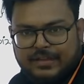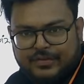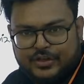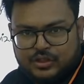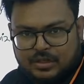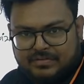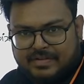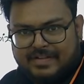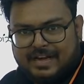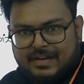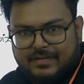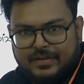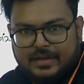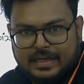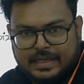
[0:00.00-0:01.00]
feature of our
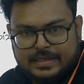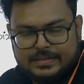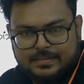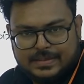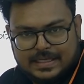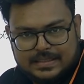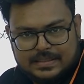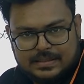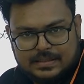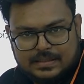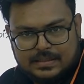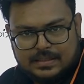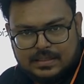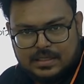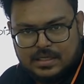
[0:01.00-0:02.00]
living organism, right?
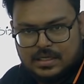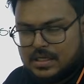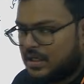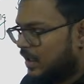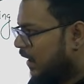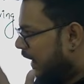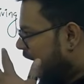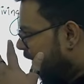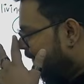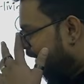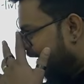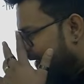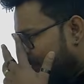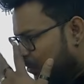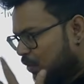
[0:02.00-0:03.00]
If we
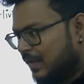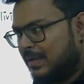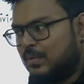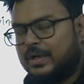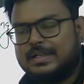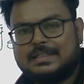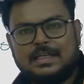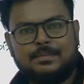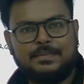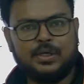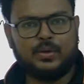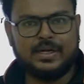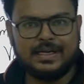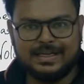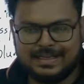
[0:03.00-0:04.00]
come to one more example,
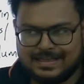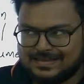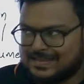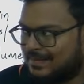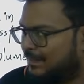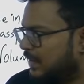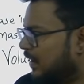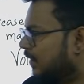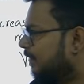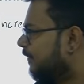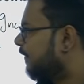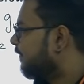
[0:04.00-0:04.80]
you can take example of